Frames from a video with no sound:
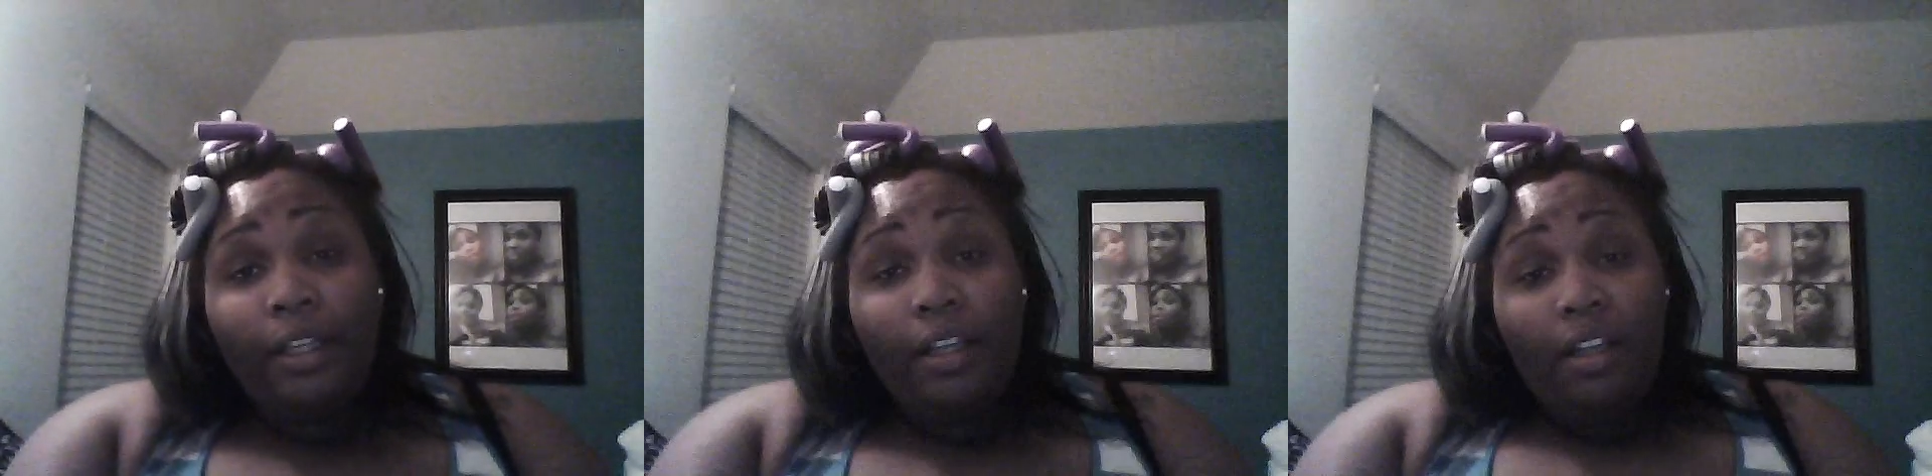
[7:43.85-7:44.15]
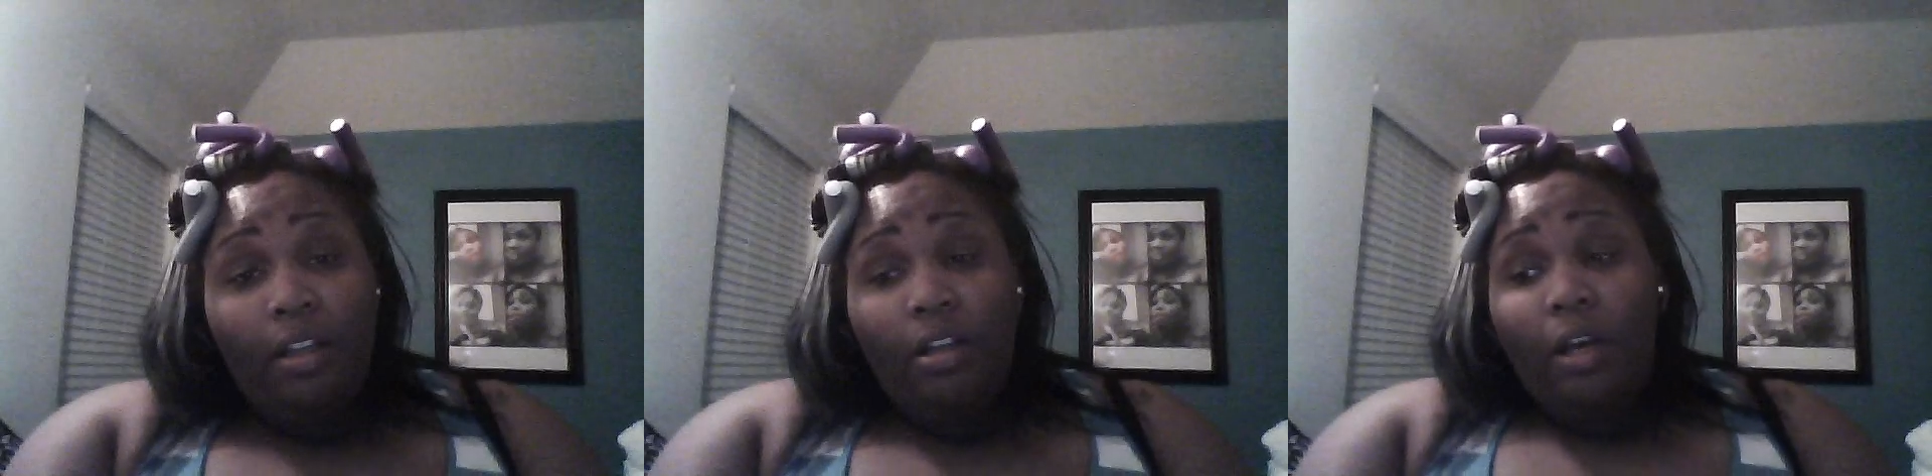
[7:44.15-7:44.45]

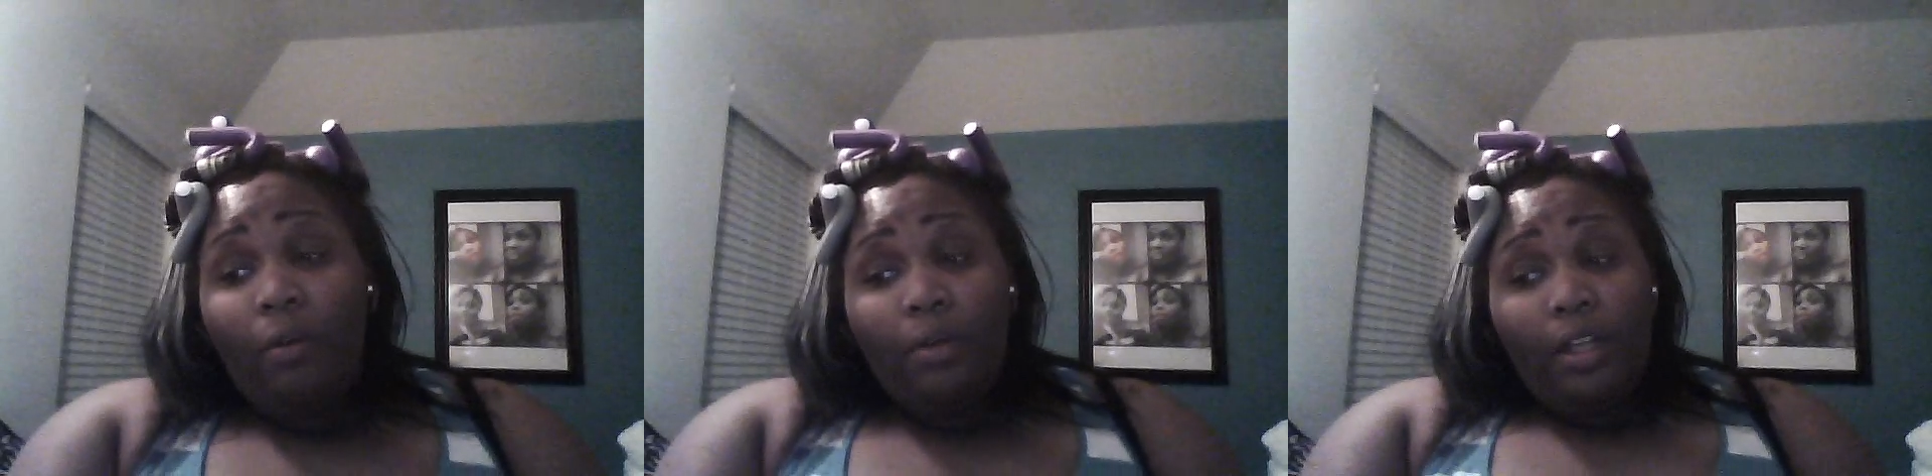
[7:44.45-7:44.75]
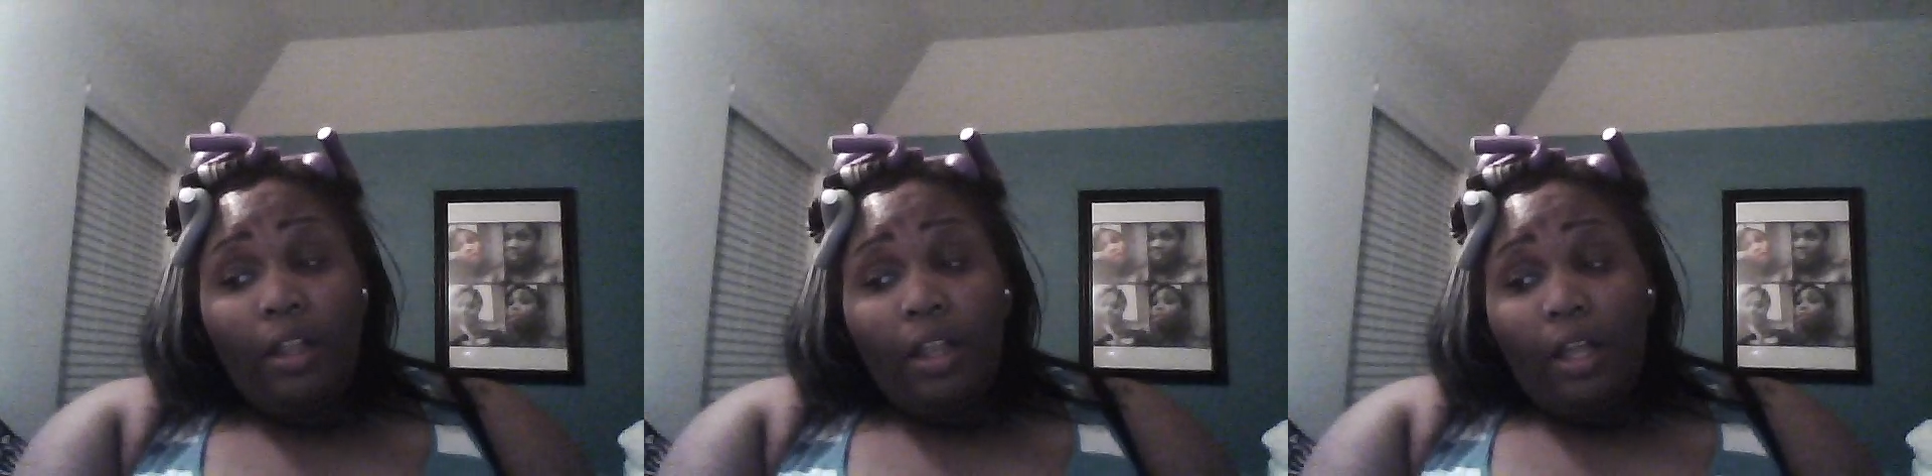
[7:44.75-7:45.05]
with
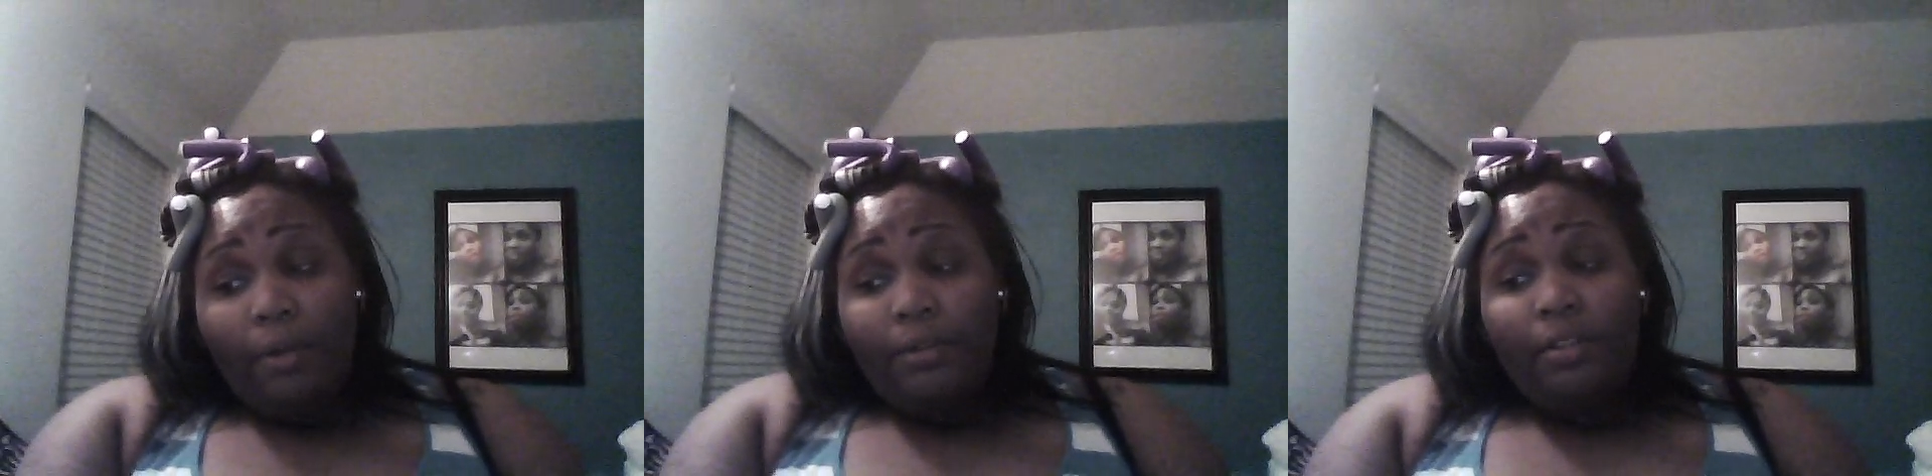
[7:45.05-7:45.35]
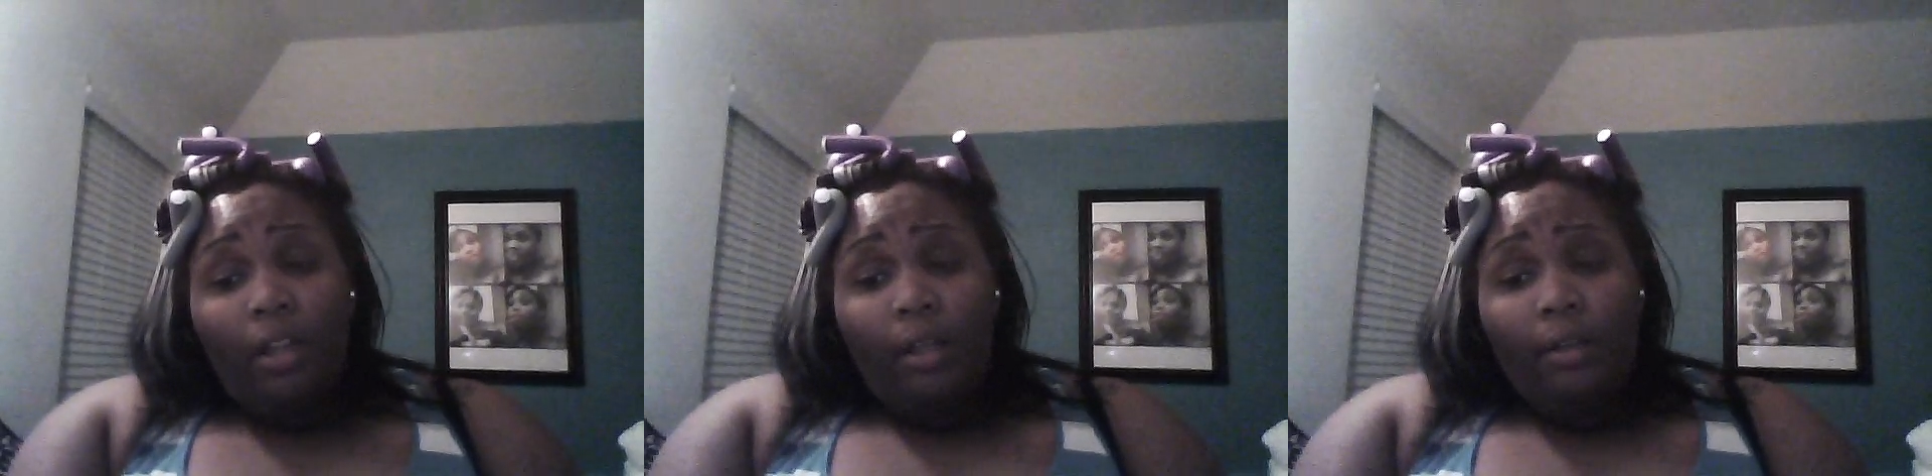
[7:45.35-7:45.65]

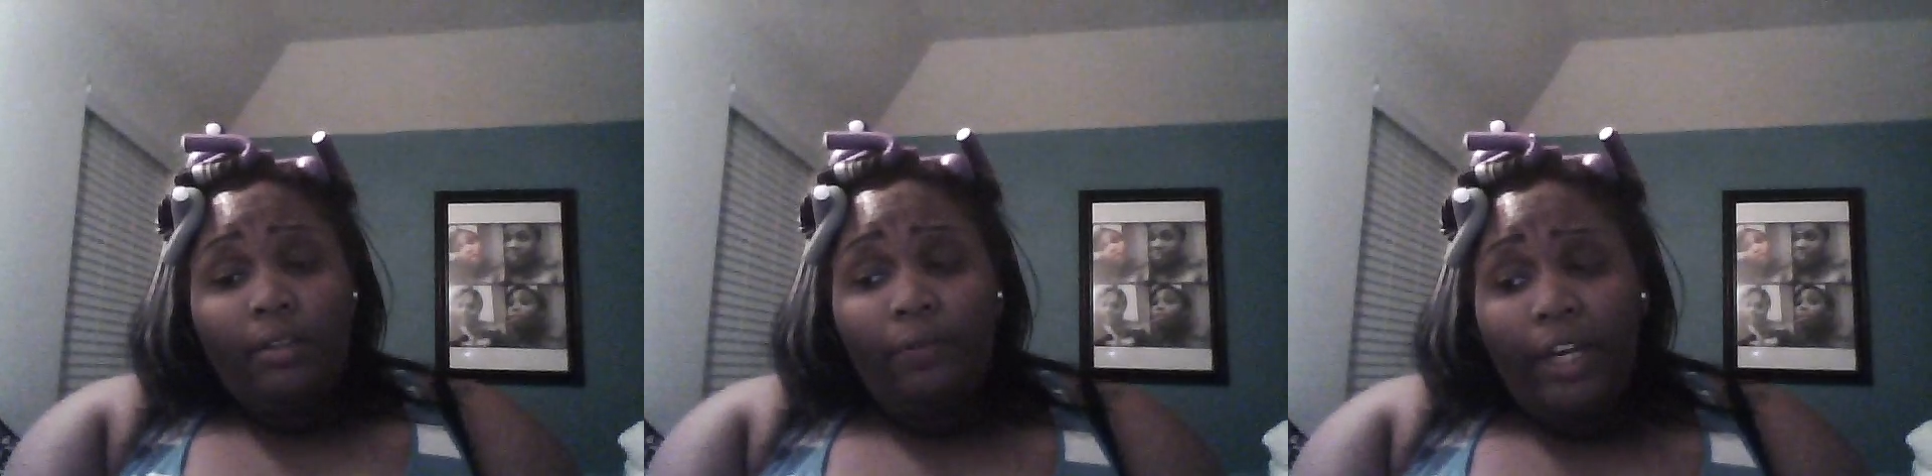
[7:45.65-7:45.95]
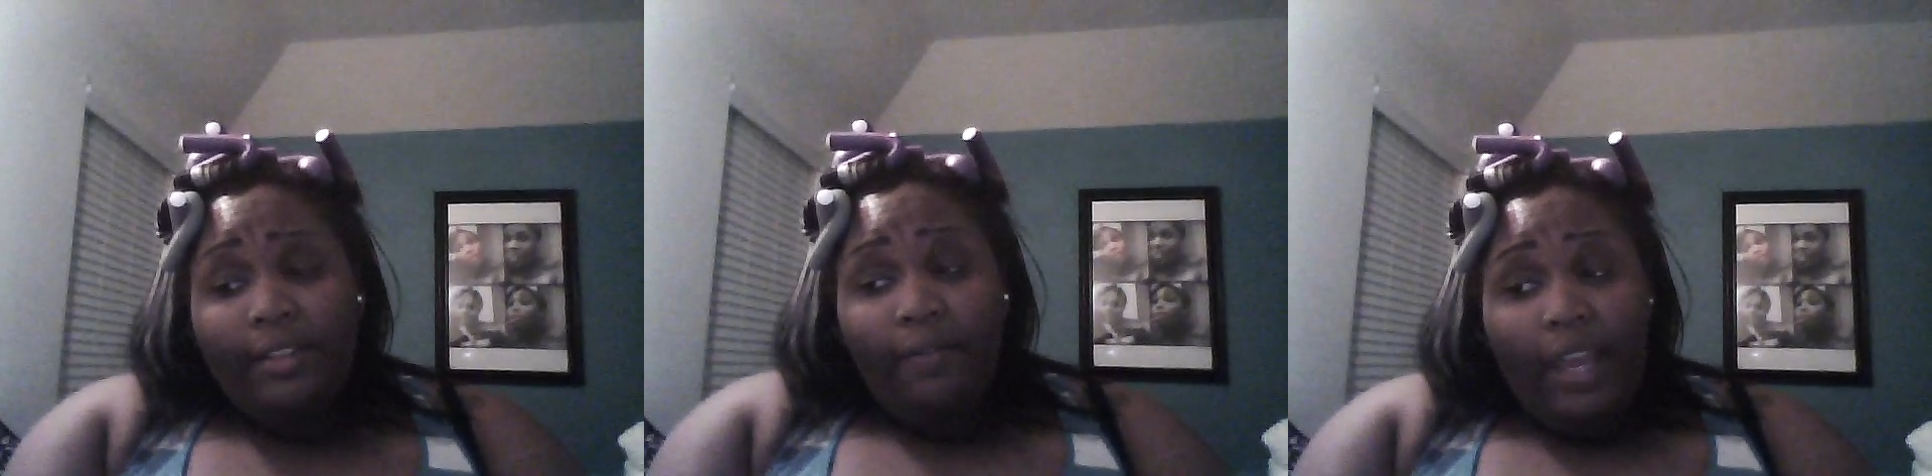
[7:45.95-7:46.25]
close friends
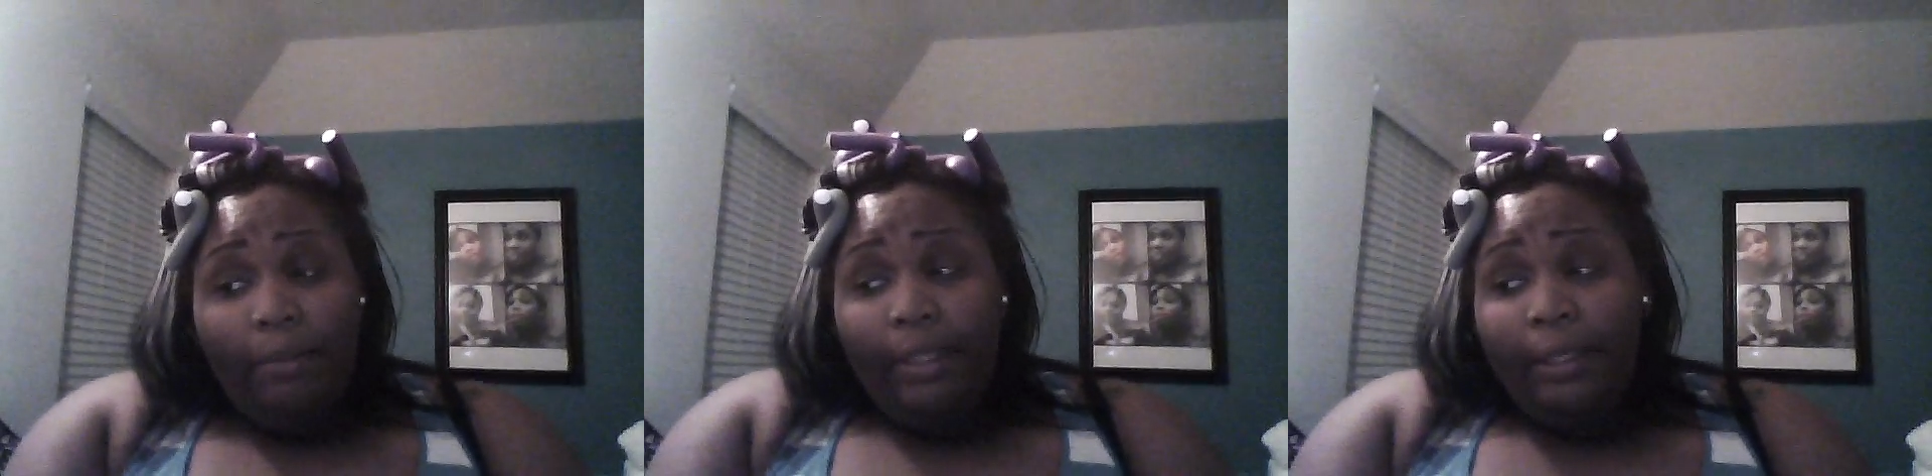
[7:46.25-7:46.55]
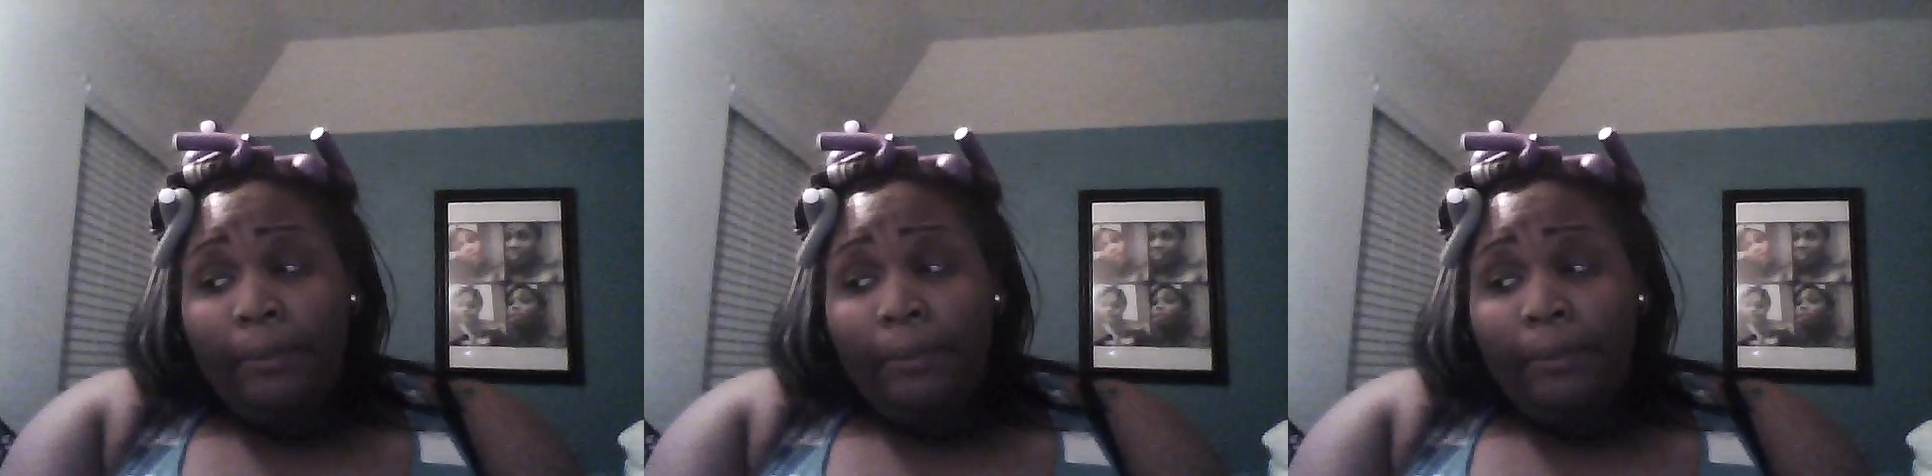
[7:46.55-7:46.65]
and family,